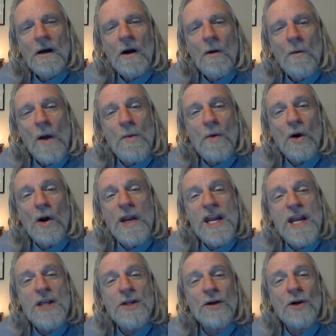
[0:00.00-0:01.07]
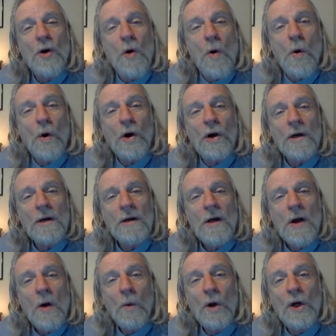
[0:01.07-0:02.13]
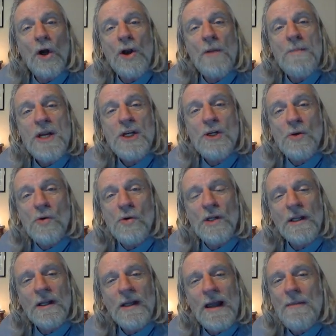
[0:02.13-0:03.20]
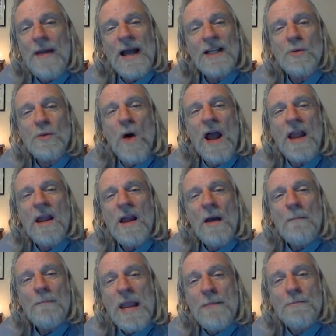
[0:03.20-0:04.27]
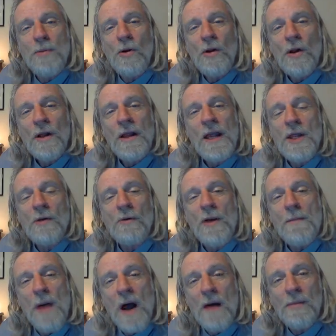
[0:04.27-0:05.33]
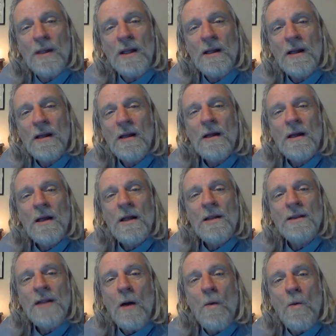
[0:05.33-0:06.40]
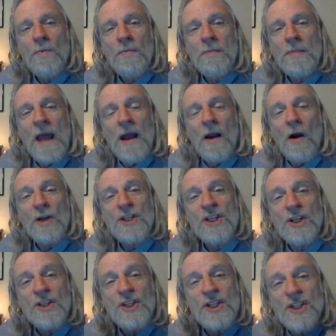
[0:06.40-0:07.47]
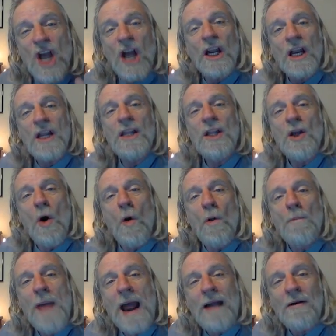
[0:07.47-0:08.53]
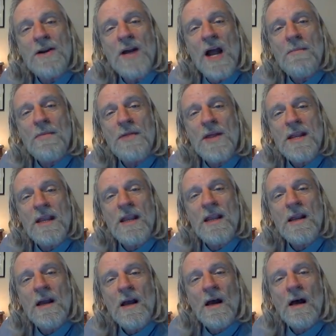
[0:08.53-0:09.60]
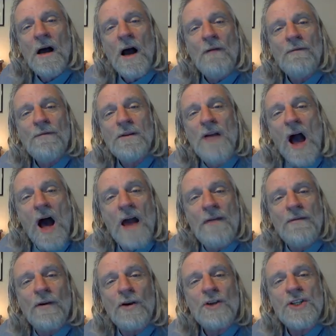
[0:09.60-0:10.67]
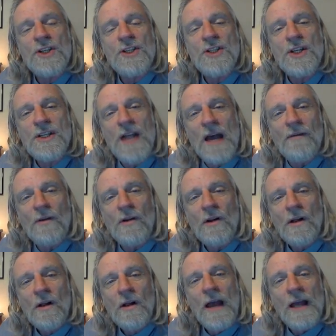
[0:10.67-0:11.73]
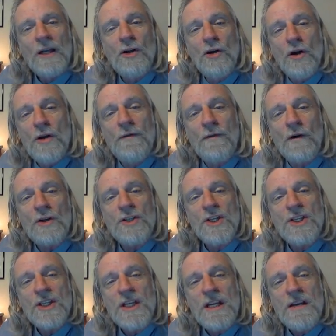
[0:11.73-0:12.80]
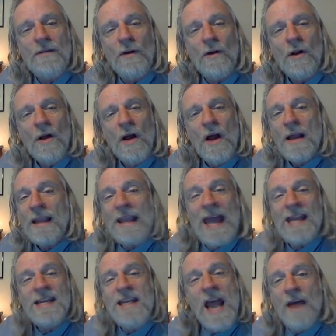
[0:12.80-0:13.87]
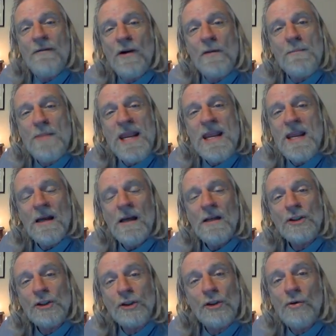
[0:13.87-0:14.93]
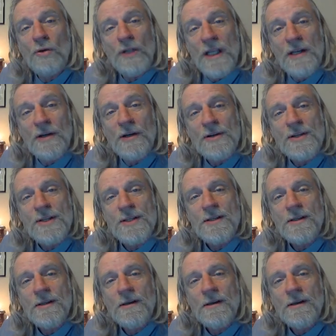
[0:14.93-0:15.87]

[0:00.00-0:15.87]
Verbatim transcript: When we're either or, we're going to be dueling. And that's why people in the Republic that, that are still stuck in the old paradigm thinking of God versus the devil and good versus evil can never be true leaders